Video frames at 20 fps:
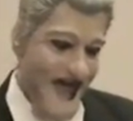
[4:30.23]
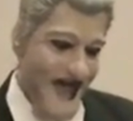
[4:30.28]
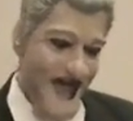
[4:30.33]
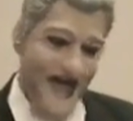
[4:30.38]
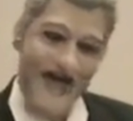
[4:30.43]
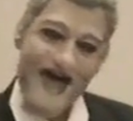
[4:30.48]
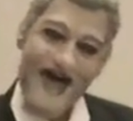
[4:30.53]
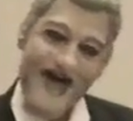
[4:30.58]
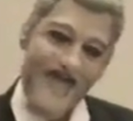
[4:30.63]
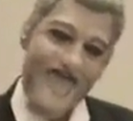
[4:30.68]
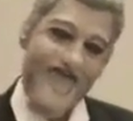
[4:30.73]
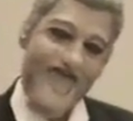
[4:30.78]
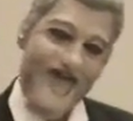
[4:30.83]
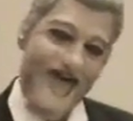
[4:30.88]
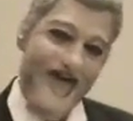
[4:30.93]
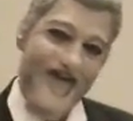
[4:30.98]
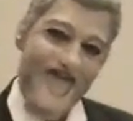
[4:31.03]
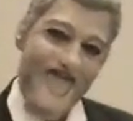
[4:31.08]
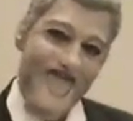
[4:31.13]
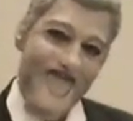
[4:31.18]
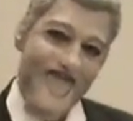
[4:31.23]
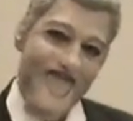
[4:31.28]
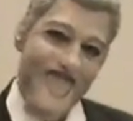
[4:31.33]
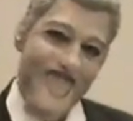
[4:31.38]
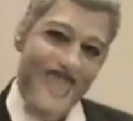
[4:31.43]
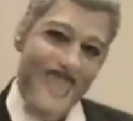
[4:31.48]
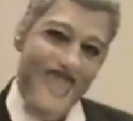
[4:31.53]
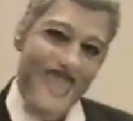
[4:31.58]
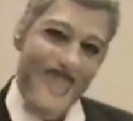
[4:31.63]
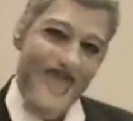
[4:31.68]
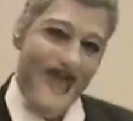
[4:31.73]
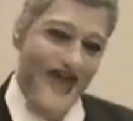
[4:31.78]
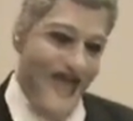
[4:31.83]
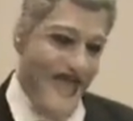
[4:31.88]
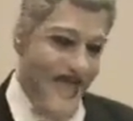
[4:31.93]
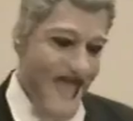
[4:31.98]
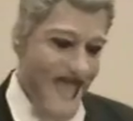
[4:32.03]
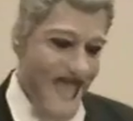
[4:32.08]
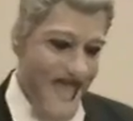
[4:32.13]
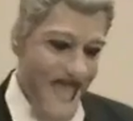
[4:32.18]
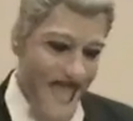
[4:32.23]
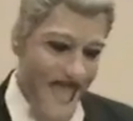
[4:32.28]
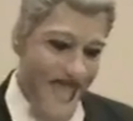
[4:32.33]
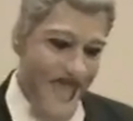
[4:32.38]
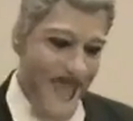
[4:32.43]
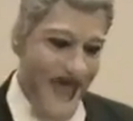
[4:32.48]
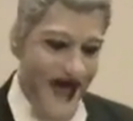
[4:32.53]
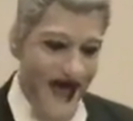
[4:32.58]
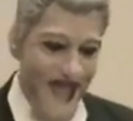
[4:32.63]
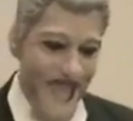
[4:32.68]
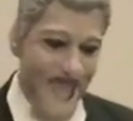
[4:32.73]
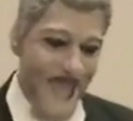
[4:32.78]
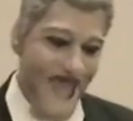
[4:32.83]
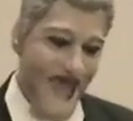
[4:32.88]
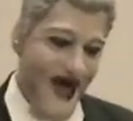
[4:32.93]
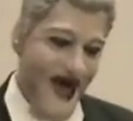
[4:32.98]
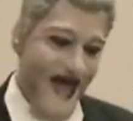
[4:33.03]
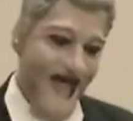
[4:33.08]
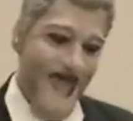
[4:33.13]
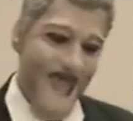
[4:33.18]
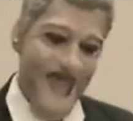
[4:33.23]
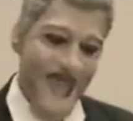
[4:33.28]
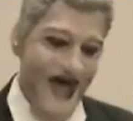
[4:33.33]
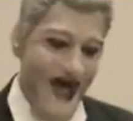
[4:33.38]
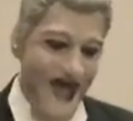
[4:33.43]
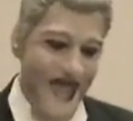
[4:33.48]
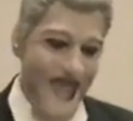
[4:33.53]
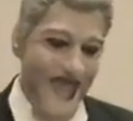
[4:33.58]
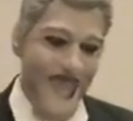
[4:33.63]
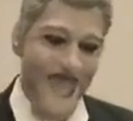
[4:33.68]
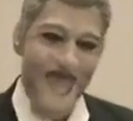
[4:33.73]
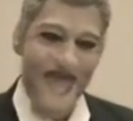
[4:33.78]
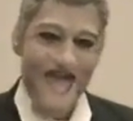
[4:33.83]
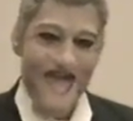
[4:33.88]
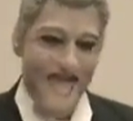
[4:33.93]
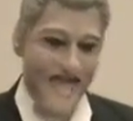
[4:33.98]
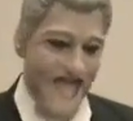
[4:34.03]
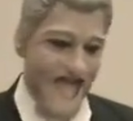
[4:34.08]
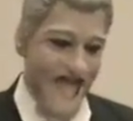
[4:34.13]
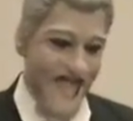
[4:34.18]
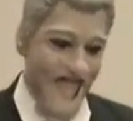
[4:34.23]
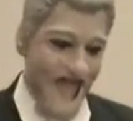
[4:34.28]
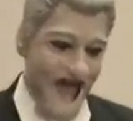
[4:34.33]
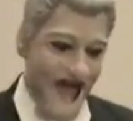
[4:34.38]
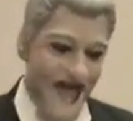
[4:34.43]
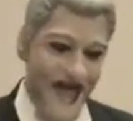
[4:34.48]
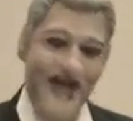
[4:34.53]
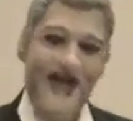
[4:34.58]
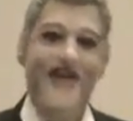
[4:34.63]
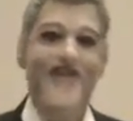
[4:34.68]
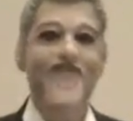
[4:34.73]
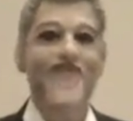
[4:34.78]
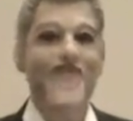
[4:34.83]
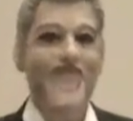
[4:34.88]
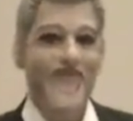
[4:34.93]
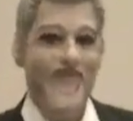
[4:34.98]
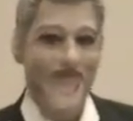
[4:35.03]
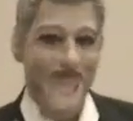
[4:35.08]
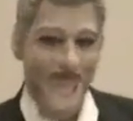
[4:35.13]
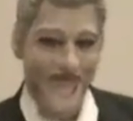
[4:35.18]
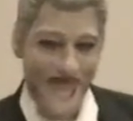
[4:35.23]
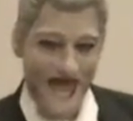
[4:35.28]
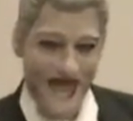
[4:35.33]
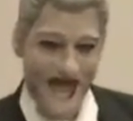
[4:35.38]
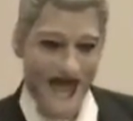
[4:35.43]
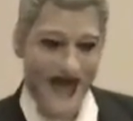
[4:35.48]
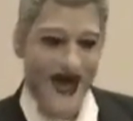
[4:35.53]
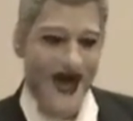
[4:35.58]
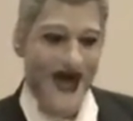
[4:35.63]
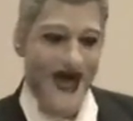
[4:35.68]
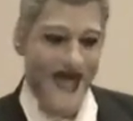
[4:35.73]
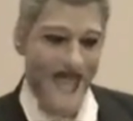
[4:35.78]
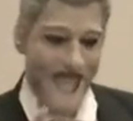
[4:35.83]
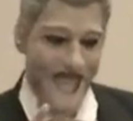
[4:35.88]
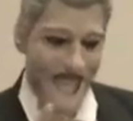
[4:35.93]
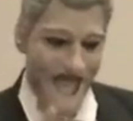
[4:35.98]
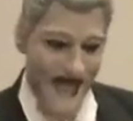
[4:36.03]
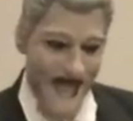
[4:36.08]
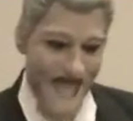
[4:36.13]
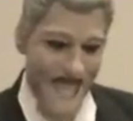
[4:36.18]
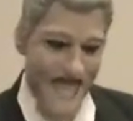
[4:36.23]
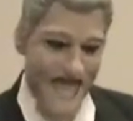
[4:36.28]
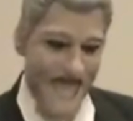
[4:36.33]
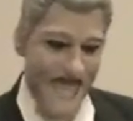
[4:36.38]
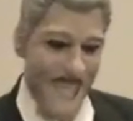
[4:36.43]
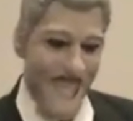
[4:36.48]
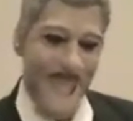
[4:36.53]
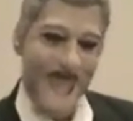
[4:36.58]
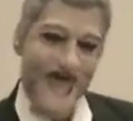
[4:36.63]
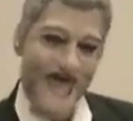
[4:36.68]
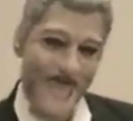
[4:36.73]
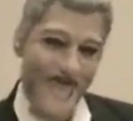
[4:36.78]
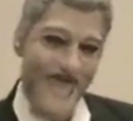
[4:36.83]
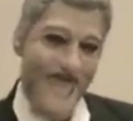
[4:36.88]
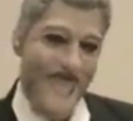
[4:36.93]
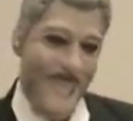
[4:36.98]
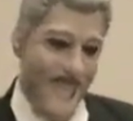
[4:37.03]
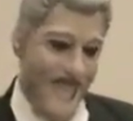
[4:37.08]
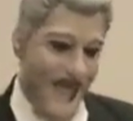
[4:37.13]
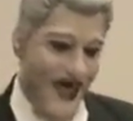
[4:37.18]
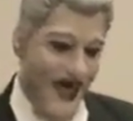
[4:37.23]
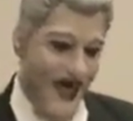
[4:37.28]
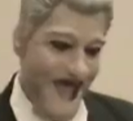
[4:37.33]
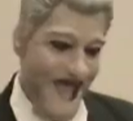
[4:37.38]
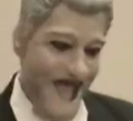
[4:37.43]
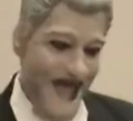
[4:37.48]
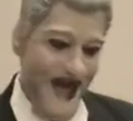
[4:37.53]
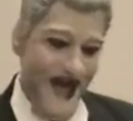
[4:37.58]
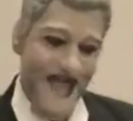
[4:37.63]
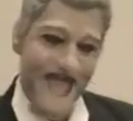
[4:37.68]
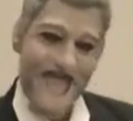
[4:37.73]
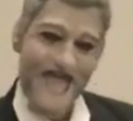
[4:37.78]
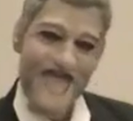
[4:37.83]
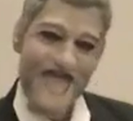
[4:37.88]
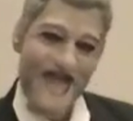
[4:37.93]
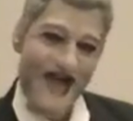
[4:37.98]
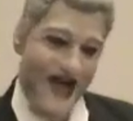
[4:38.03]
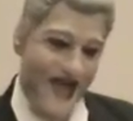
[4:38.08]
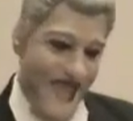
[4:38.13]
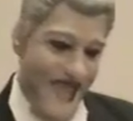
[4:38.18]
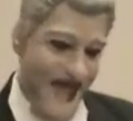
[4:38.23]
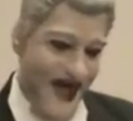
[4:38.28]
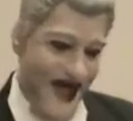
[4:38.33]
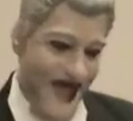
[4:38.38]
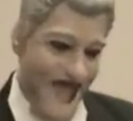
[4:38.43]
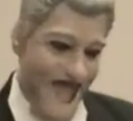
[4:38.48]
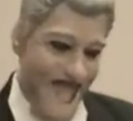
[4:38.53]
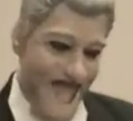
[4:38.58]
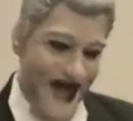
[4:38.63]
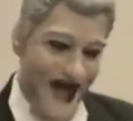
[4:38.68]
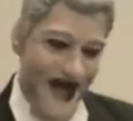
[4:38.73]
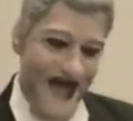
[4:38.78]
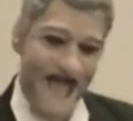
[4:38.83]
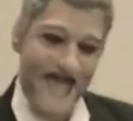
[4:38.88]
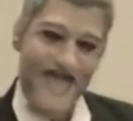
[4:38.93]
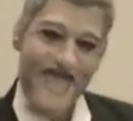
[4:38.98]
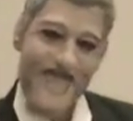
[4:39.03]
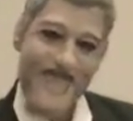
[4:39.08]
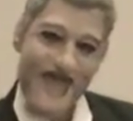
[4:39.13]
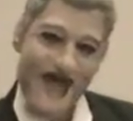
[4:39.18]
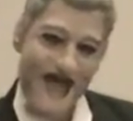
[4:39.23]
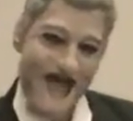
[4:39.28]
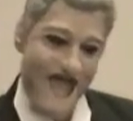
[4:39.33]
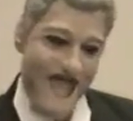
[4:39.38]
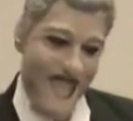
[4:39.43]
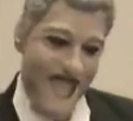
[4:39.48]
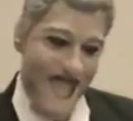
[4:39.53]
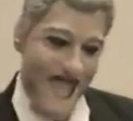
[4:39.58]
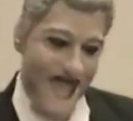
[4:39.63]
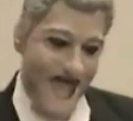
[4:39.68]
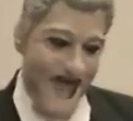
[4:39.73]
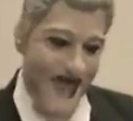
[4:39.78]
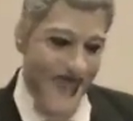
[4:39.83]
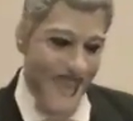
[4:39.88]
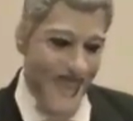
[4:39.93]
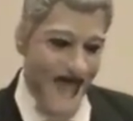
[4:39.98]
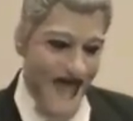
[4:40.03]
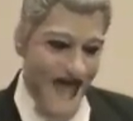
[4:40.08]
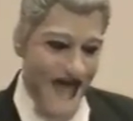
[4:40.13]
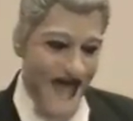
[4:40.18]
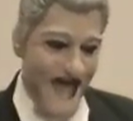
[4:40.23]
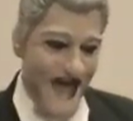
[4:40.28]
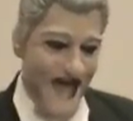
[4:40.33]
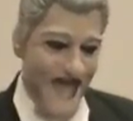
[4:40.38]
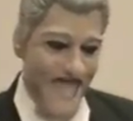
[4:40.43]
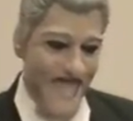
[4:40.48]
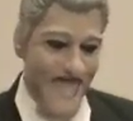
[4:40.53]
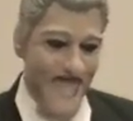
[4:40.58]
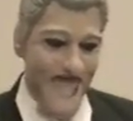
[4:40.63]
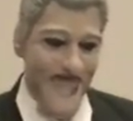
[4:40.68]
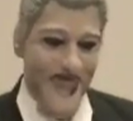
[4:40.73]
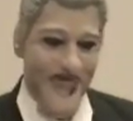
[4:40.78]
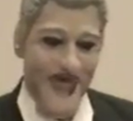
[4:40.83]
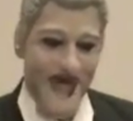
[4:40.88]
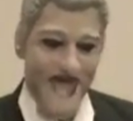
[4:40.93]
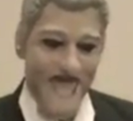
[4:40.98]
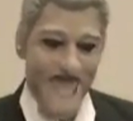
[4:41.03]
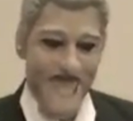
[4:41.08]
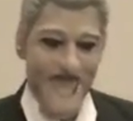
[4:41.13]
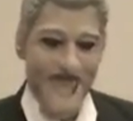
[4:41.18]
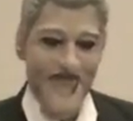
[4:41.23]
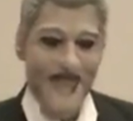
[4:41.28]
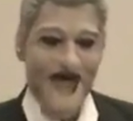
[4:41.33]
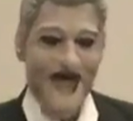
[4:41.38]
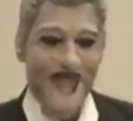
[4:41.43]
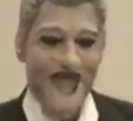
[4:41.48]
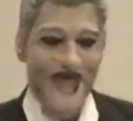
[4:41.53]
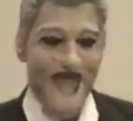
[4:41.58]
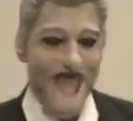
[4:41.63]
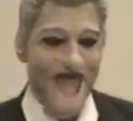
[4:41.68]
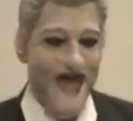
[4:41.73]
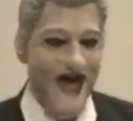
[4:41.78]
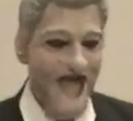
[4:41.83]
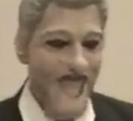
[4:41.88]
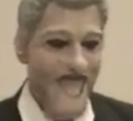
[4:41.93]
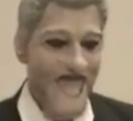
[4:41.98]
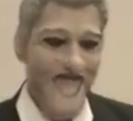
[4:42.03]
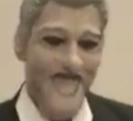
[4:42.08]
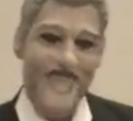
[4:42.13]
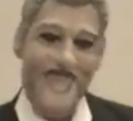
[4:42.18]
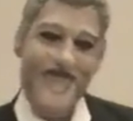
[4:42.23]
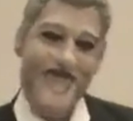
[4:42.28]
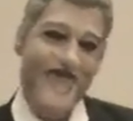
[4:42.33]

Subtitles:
In contrast, the lily-white Barack Obama recently made a truly offensive racial remark at the South Carolina debate when he answered a question about whether I was the